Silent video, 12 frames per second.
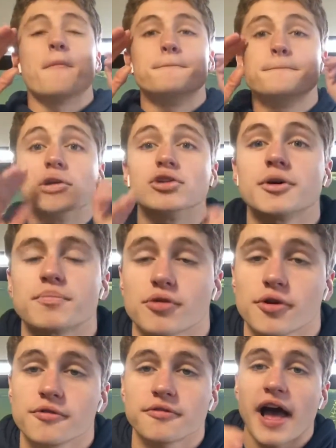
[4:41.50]

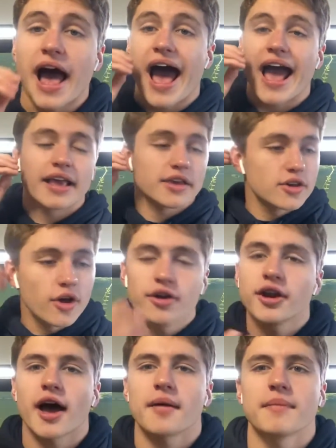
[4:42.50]
bulletproof. There could
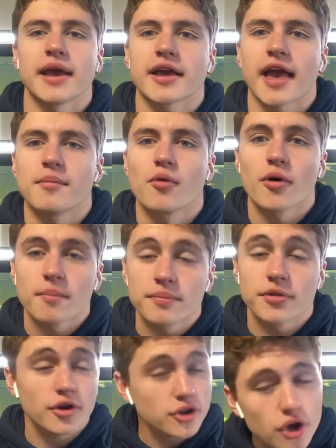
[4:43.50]
not be a
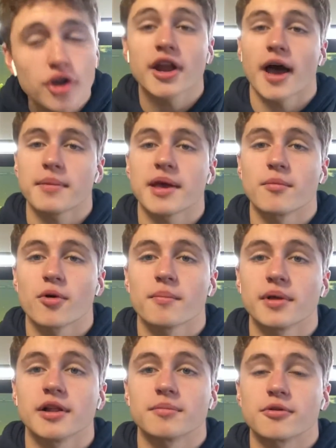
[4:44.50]
more
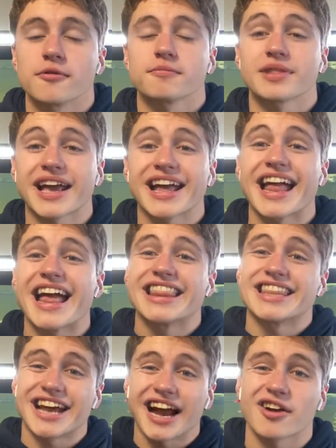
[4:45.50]
bulletproof plant
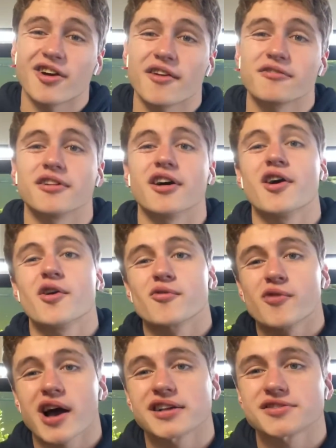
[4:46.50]
than Hygrophila
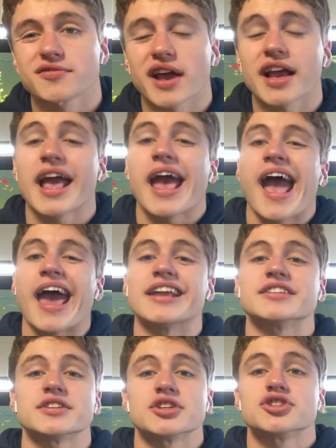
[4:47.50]
Roservang, and
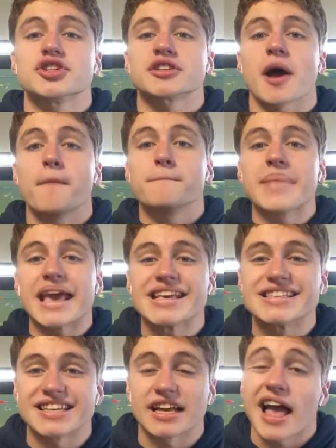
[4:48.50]
it's just
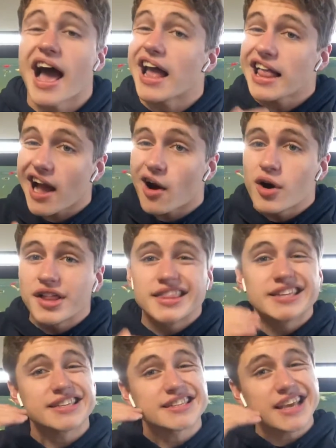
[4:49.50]
amazing. And now,
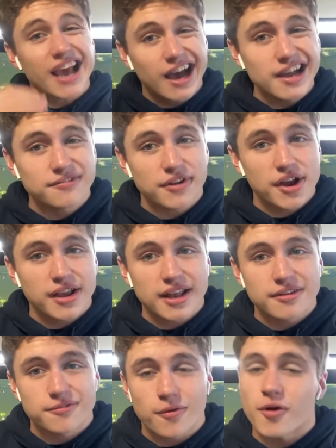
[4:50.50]
this is the
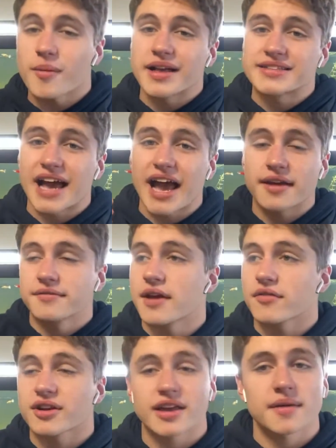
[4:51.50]
unvariegated form, as I have
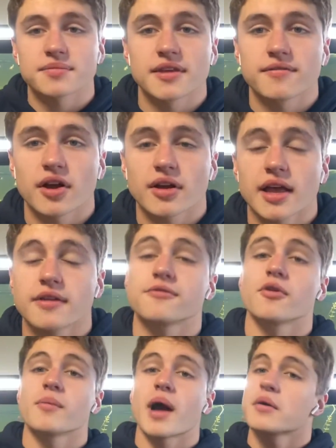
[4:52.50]
never kept the variegated
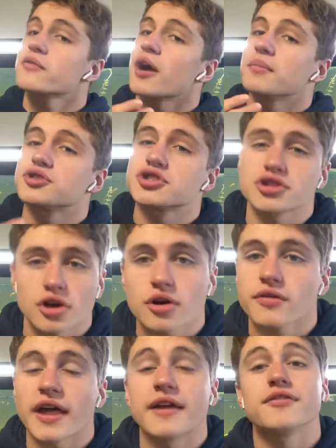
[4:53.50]
form. However, I'm sure
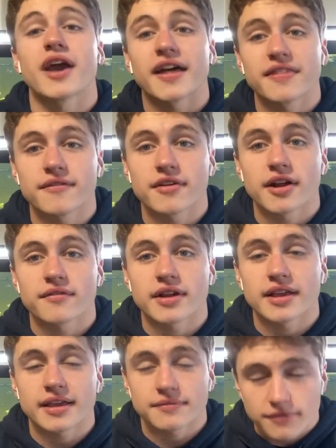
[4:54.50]
that if you had the
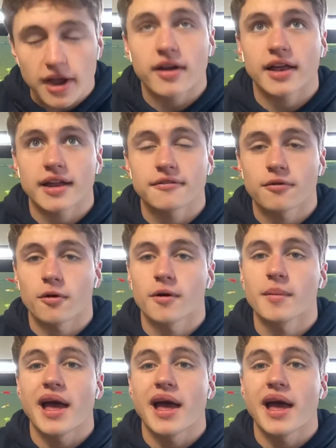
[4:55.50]
variegated form,